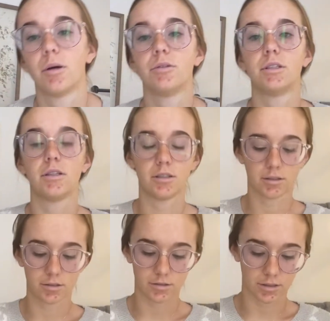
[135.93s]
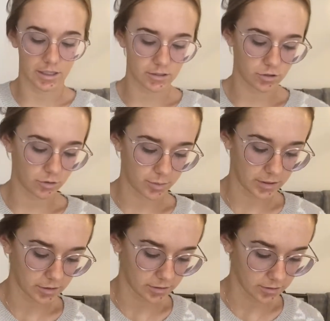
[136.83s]
posted like two
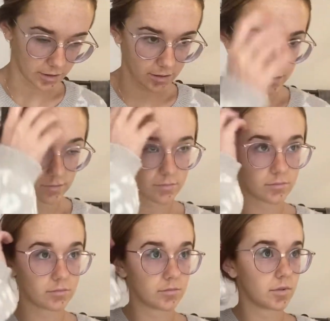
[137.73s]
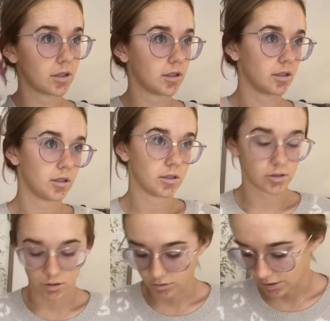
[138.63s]
pictures like two